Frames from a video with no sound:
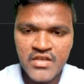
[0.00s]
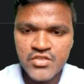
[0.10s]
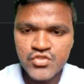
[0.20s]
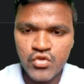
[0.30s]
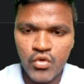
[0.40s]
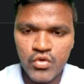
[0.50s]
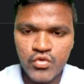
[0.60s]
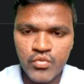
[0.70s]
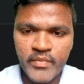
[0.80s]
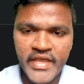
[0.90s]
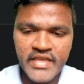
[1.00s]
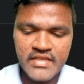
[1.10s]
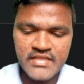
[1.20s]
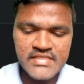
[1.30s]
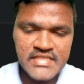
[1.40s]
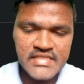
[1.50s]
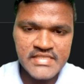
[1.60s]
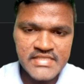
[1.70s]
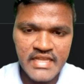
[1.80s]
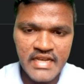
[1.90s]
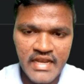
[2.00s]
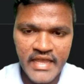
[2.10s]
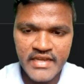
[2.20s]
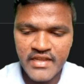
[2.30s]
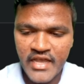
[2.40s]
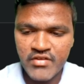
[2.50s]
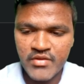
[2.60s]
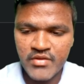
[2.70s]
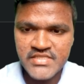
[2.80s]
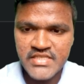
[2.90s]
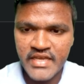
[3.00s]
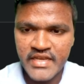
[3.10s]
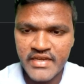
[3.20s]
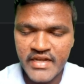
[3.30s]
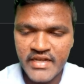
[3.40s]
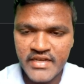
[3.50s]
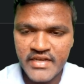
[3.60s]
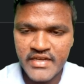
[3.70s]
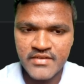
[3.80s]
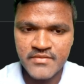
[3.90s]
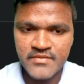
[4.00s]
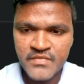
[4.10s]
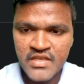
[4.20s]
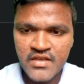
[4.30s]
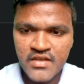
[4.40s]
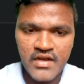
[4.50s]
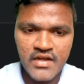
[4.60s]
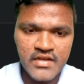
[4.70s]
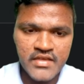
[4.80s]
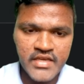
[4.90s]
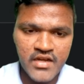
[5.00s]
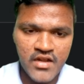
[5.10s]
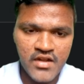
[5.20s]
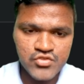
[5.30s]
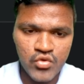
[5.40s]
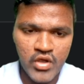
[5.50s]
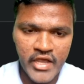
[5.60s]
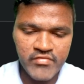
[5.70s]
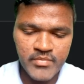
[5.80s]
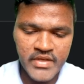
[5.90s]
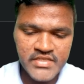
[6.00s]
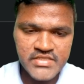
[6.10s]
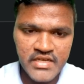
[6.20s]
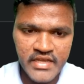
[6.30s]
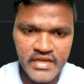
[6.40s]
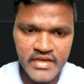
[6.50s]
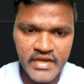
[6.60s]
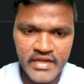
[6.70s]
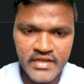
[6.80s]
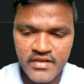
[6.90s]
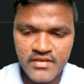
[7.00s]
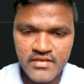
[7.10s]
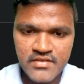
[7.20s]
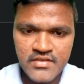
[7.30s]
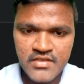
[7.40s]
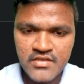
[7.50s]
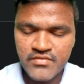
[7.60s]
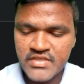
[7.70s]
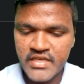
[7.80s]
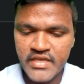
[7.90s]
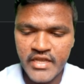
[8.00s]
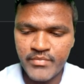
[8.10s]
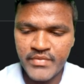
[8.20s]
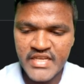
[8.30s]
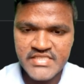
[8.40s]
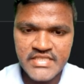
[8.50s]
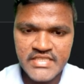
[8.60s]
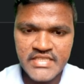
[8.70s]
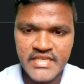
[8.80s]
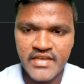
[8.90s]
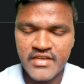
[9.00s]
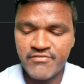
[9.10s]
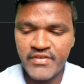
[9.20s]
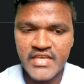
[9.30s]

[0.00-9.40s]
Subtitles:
So to make this in a single line, I will mention an end here, and here also I will mention an end with a empty string here. If I